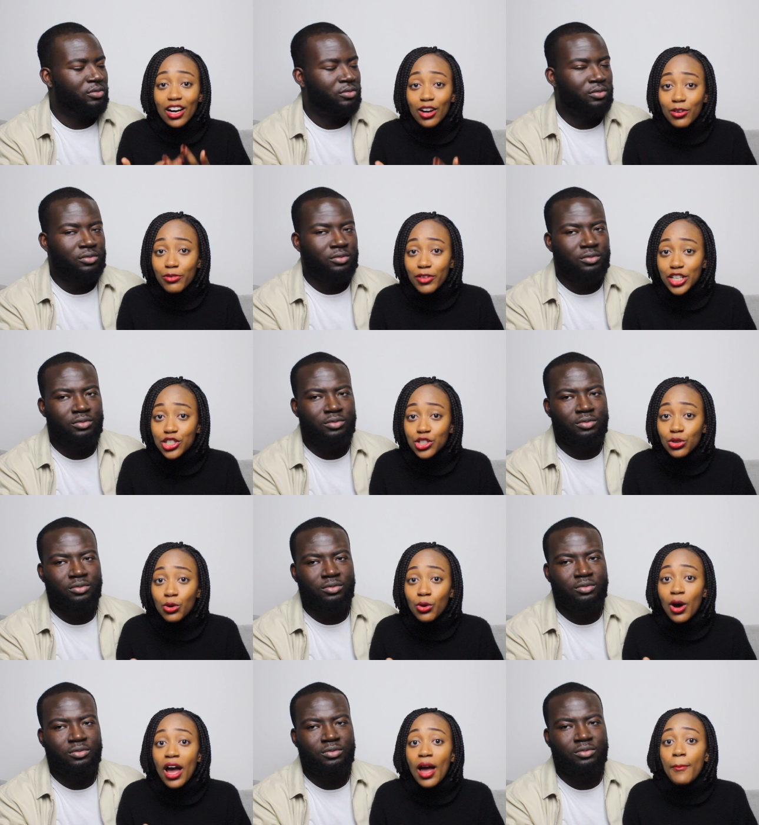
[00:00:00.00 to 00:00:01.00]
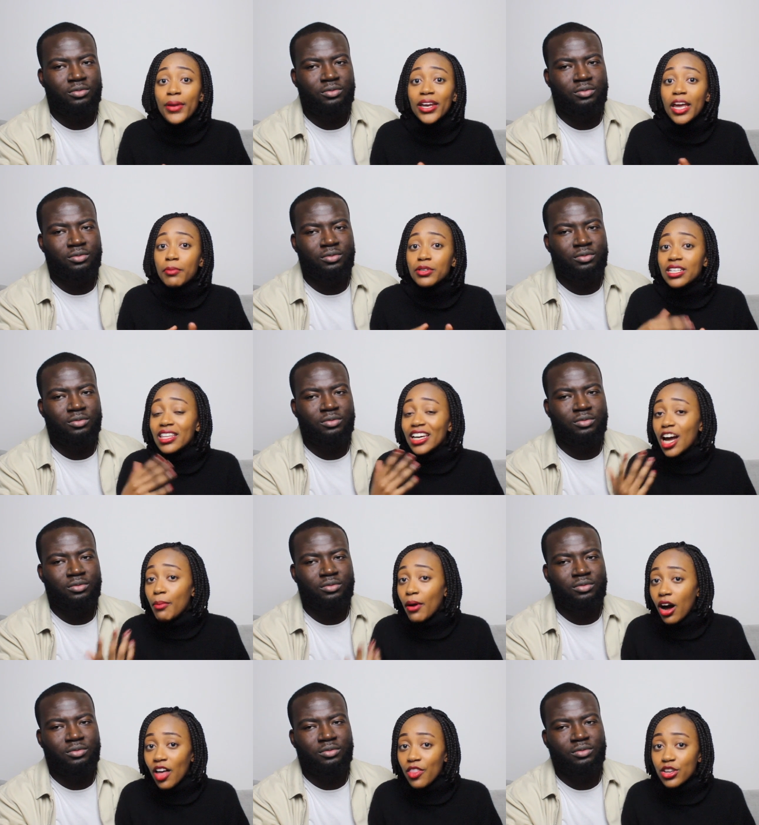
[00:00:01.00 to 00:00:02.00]
Speaker 1: sacrificial, being able to think
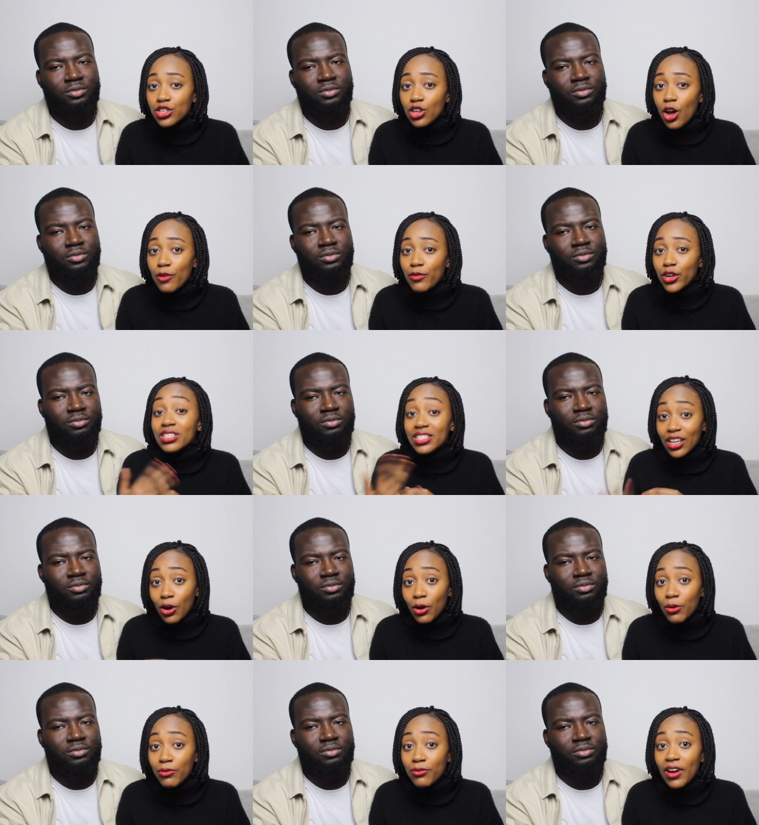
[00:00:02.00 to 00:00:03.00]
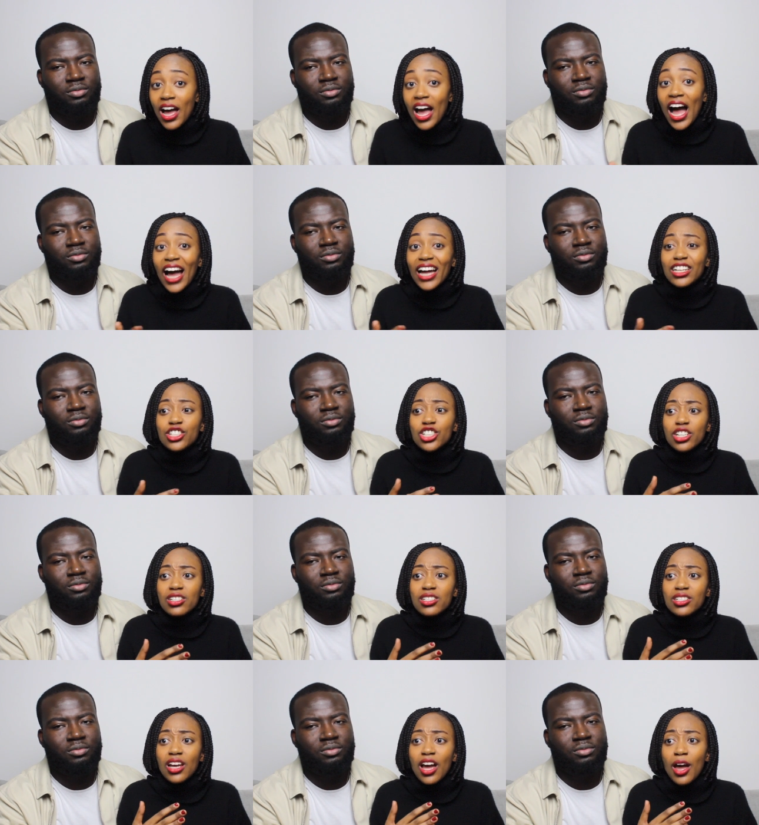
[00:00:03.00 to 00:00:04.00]
about others over yourself, and
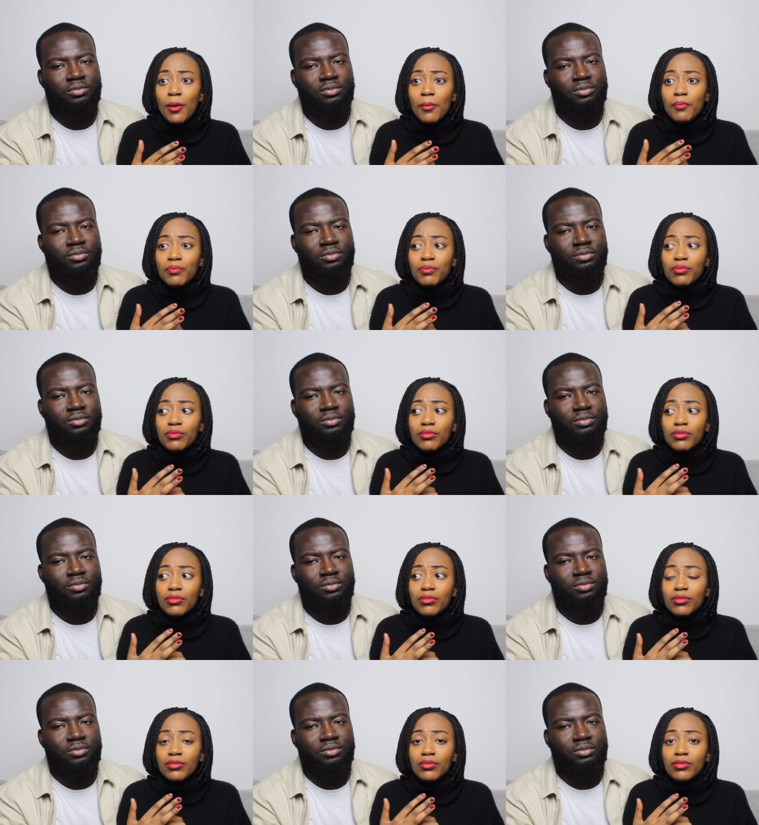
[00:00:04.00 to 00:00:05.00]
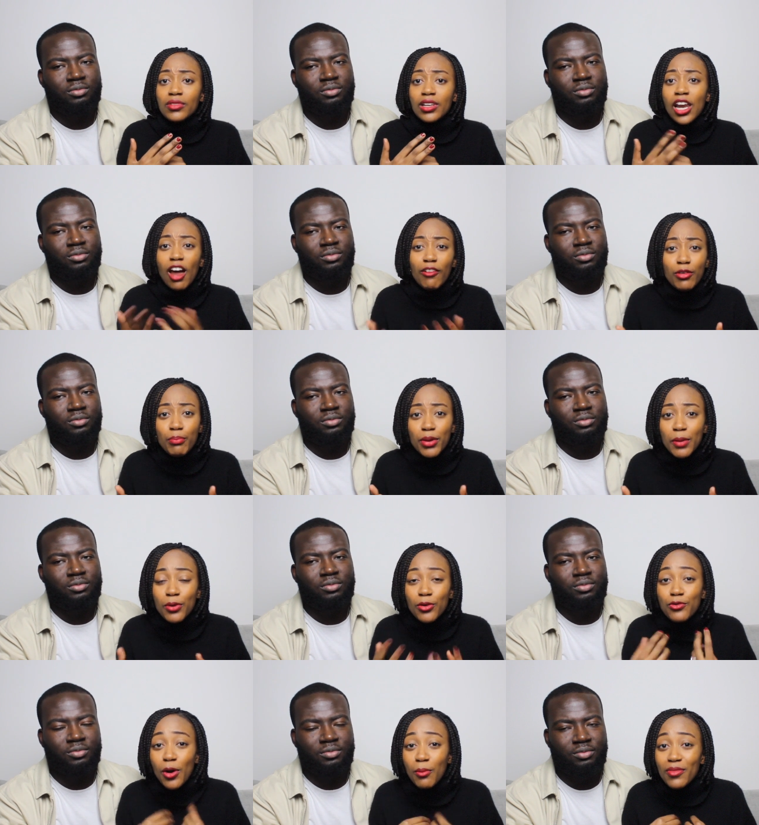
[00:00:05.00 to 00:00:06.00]
just um, loving
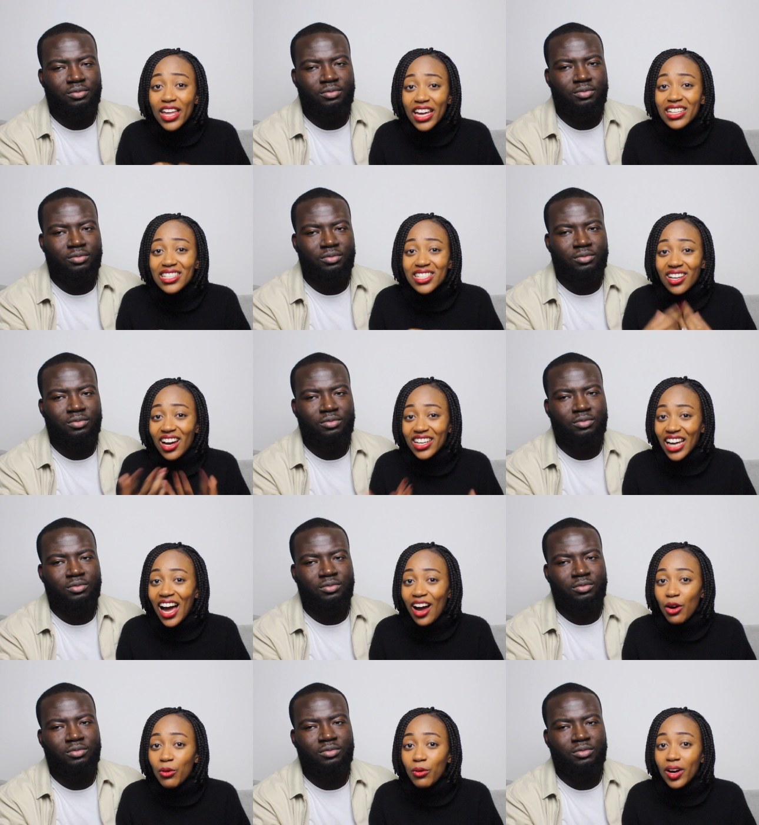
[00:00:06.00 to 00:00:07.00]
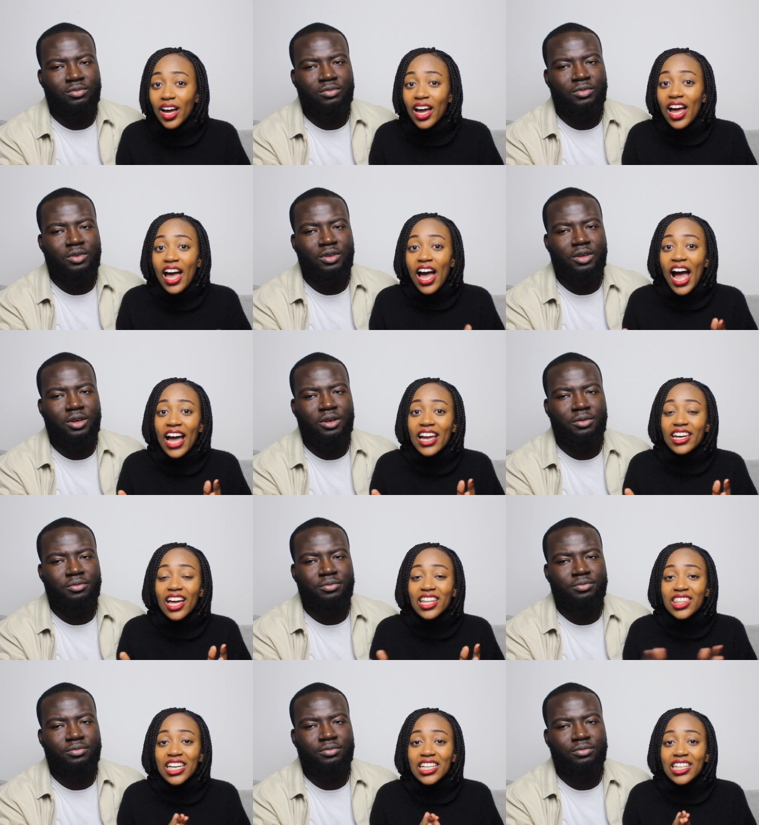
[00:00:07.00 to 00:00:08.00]
people from the inside out yeah. and
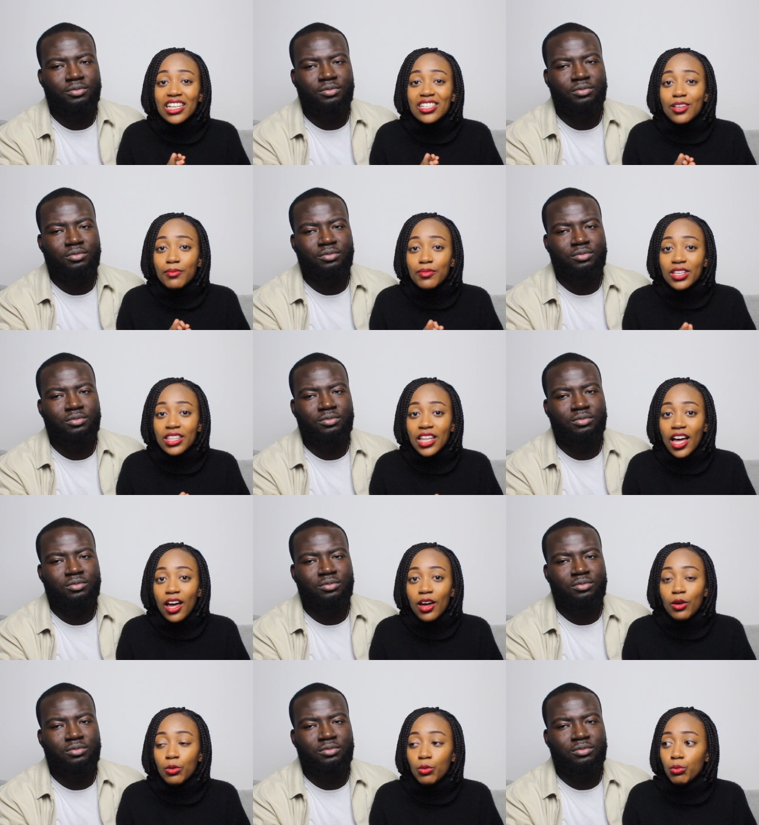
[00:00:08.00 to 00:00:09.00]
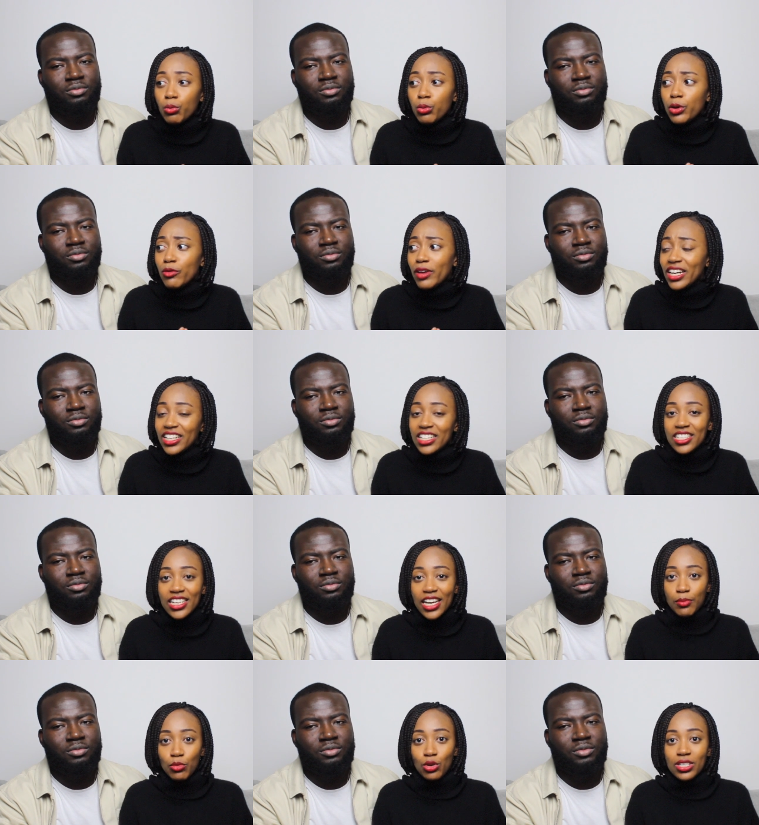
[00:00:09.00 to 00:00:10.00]
I think that's something that we really need to
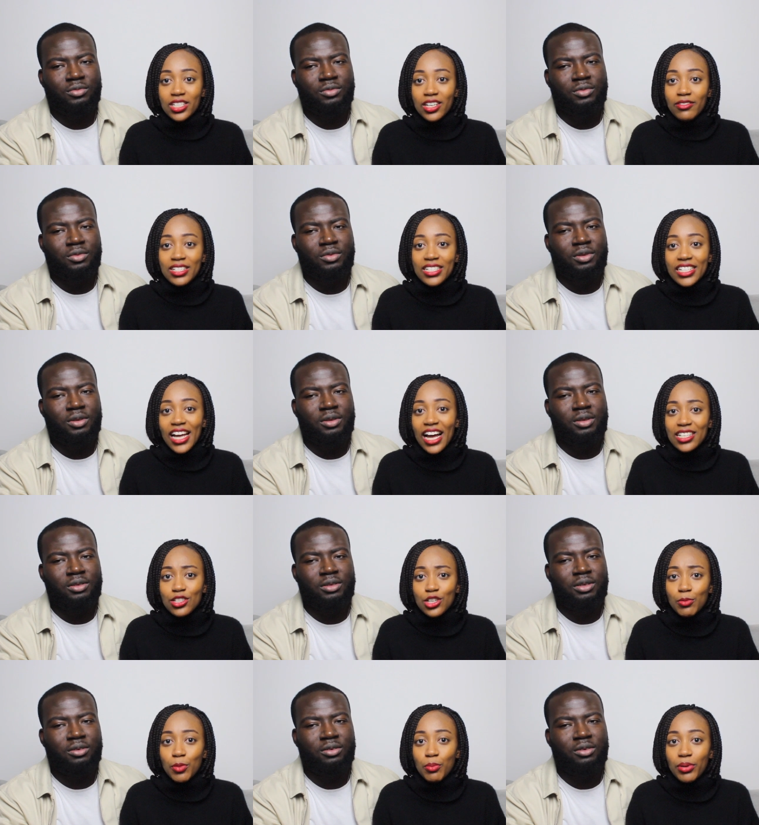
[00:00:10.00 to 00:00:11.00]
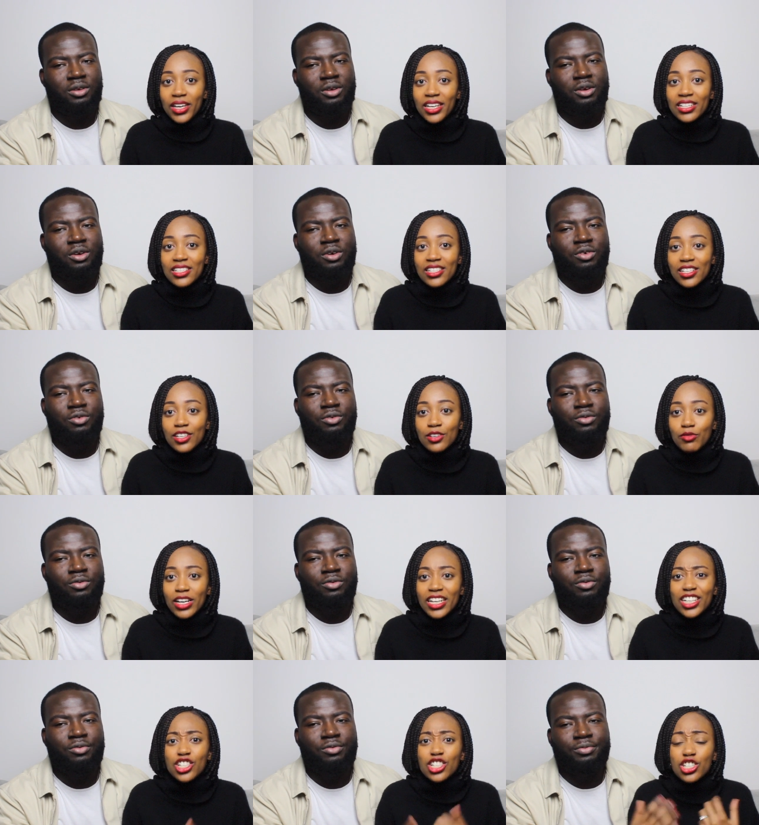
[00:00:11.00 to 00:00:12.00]
take more seriously as human beings and
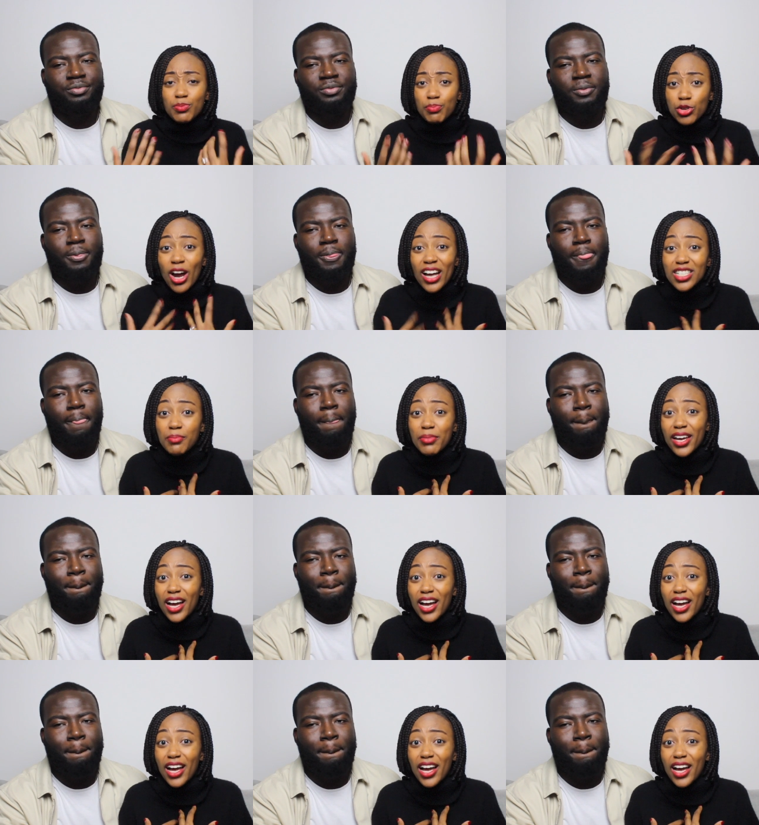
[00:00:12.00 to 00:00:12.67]
really just try to